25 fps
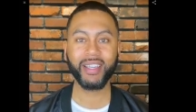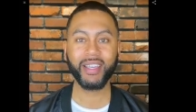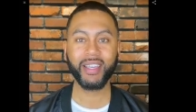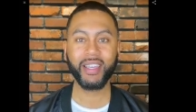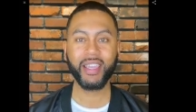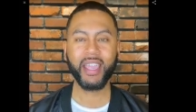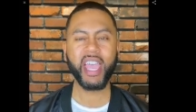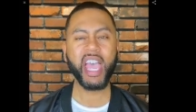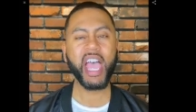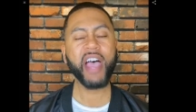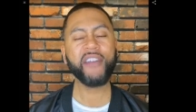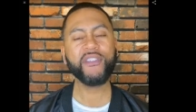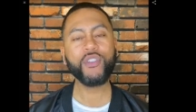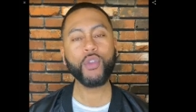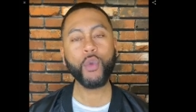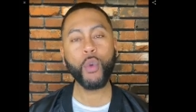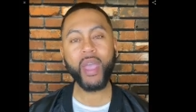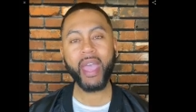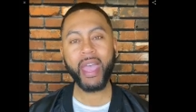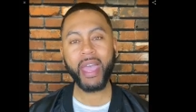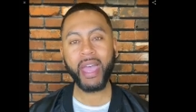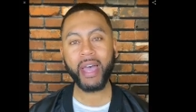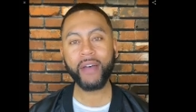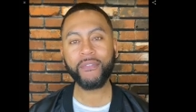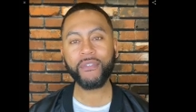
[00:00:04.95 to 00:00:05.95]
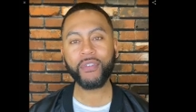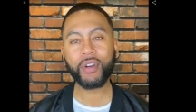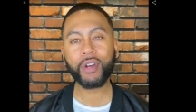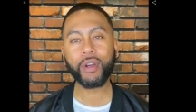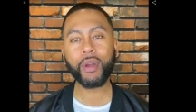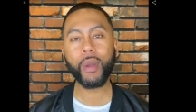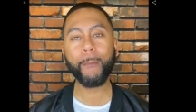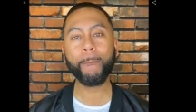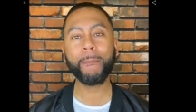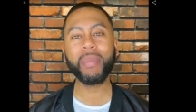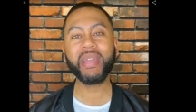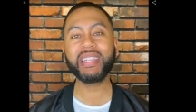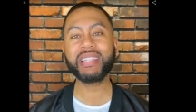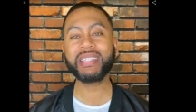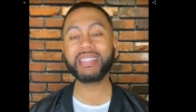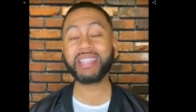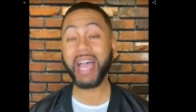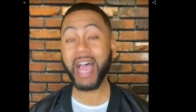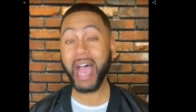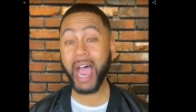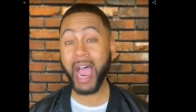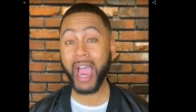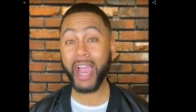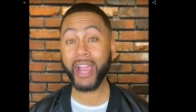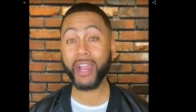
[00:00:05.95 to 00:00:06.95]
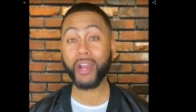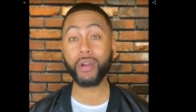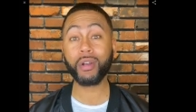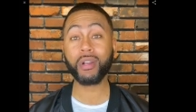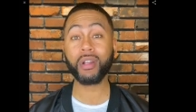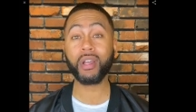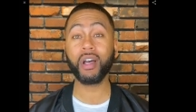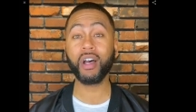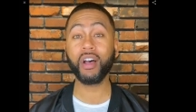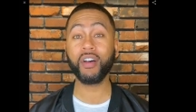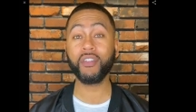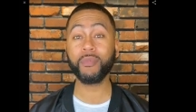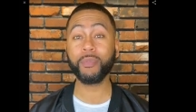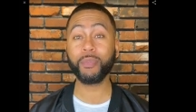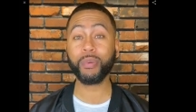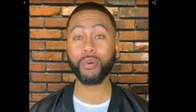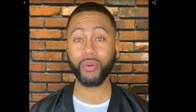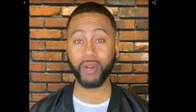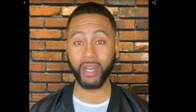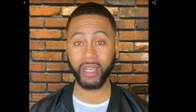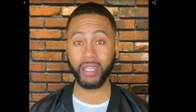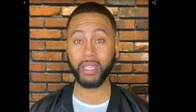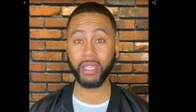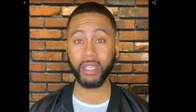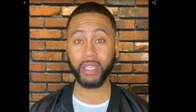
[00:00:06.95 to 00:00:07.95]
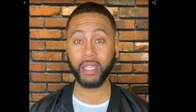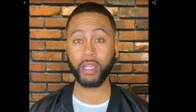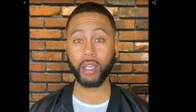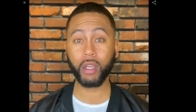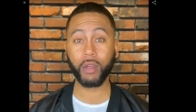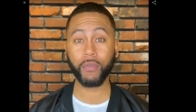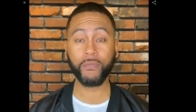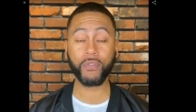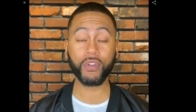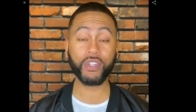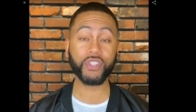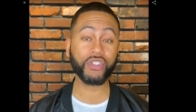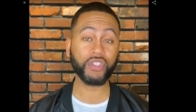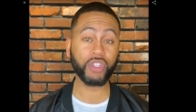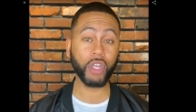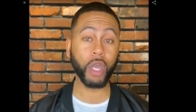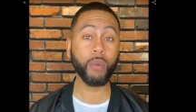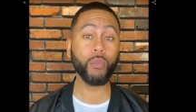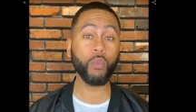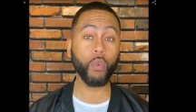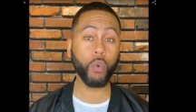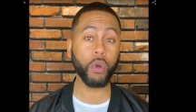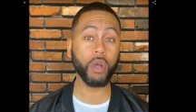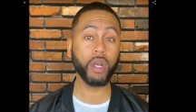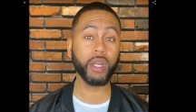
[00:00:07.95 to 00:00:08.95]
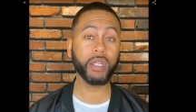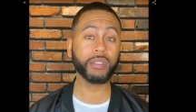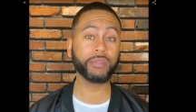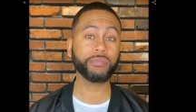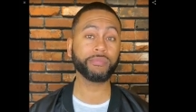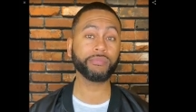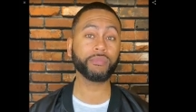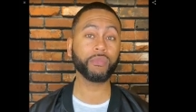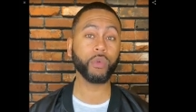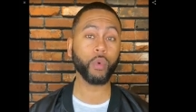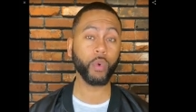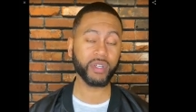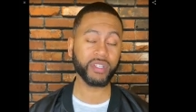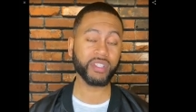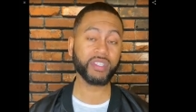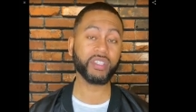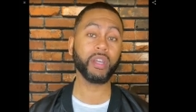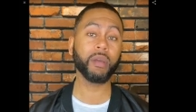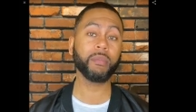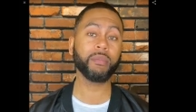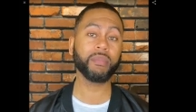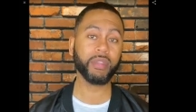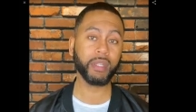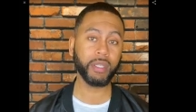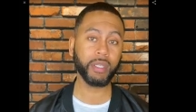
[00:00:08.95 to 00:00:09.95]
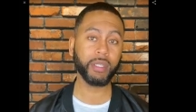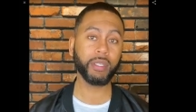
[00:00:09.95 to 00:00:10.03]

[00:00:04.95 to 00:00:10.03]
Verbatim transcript: Have you ever been tired of praying for someone or something?